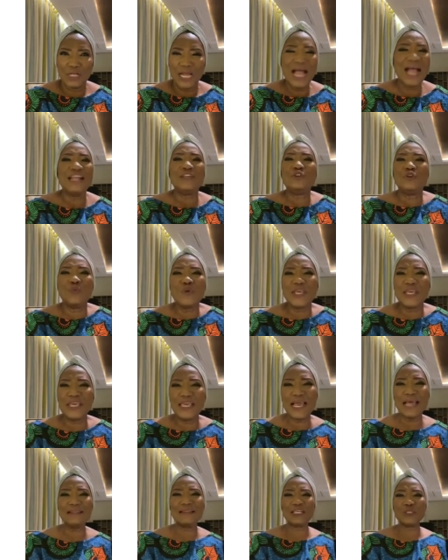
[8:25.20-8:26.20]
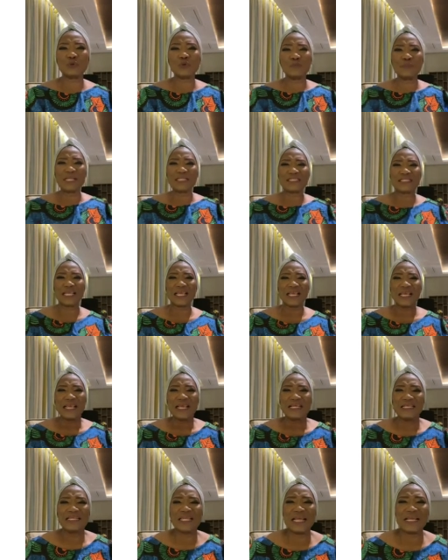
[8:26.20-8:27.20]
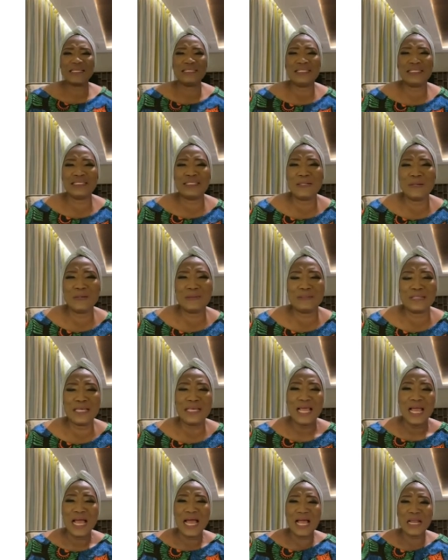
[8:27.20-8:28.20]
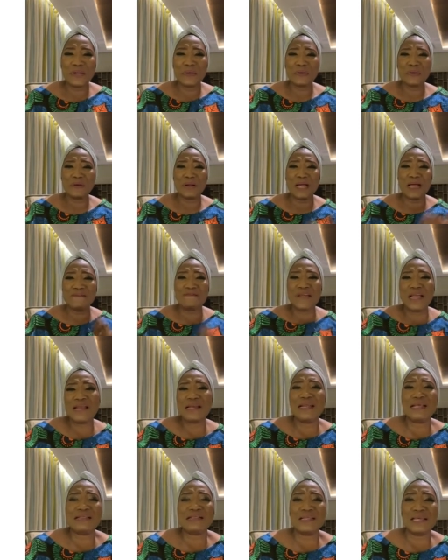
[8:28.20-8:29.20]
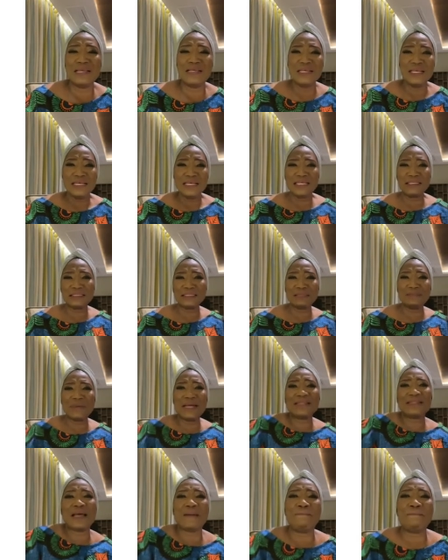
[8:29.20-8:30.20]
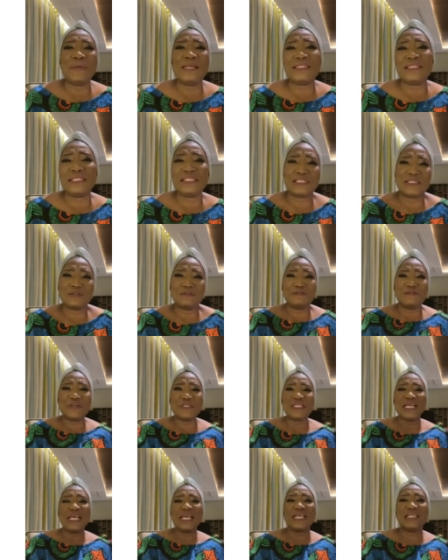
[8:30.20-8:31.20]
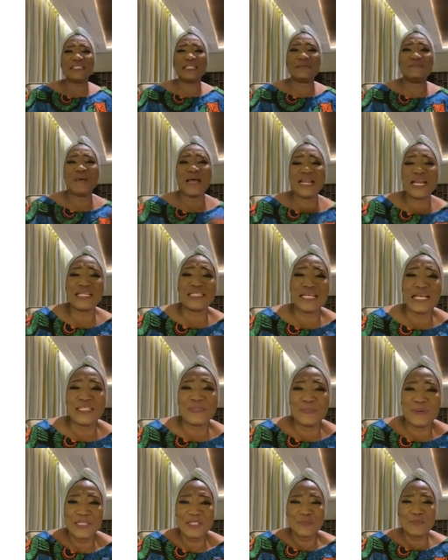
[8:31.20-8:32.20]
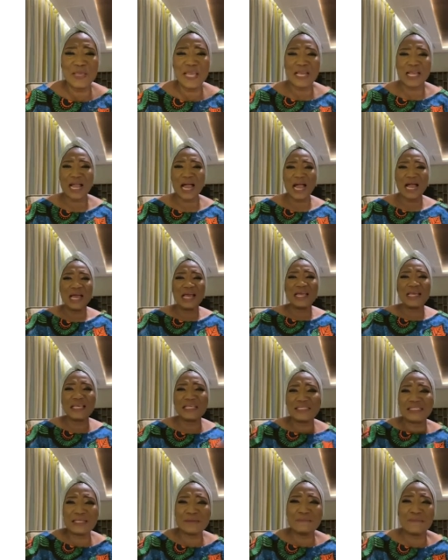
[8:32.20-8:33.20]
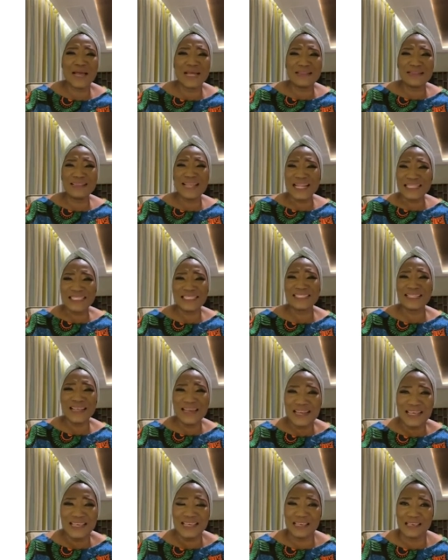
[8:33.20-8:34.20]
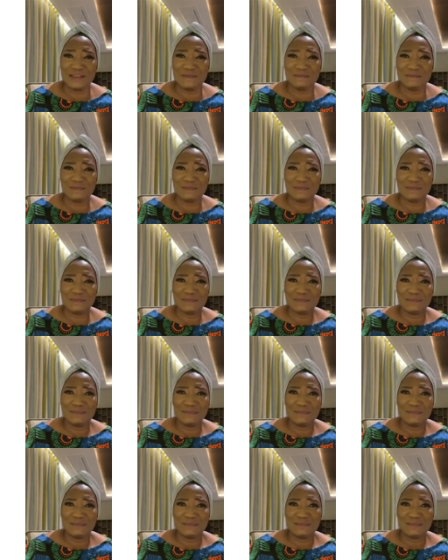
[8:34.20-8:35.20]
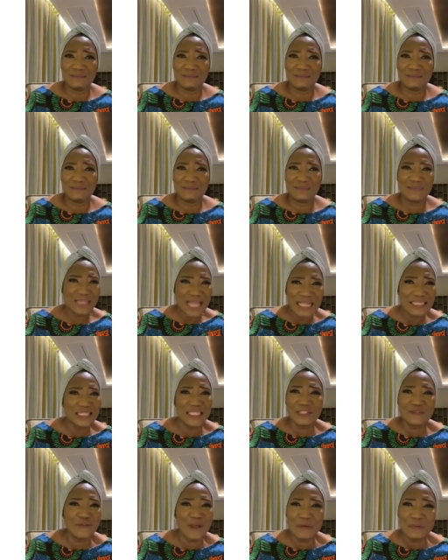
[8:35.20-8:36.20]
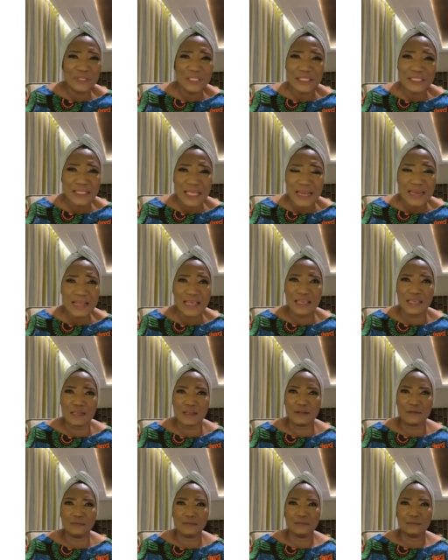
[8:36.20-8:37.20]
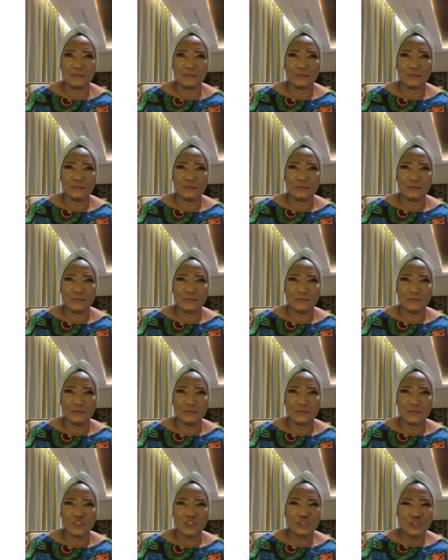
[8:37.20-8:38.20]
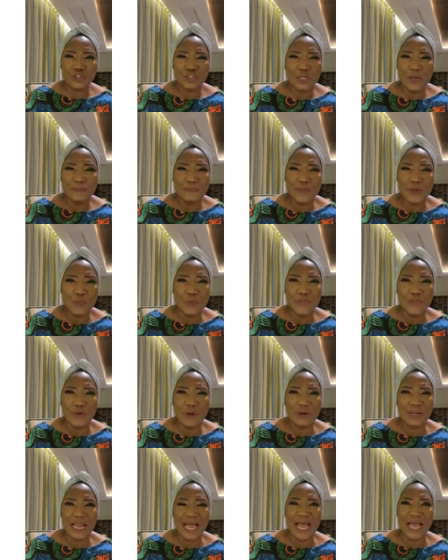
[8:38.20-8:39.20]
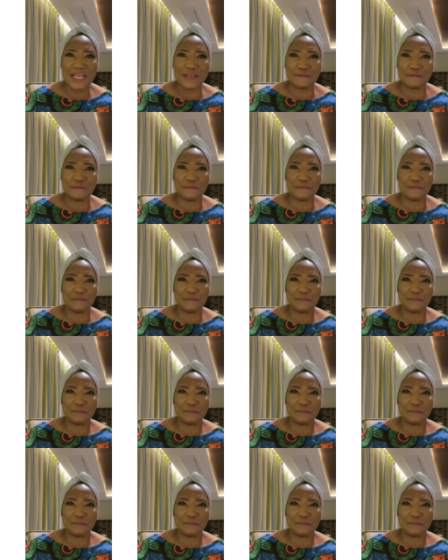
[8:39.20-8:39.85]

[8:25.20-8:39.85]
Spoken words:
and you will hear these women say, there is nothing, I don't have anything. It's the man that pays the school fees. It's the man that has bought me a car. It's the man. That's silly. That is very silly. Do something with your life.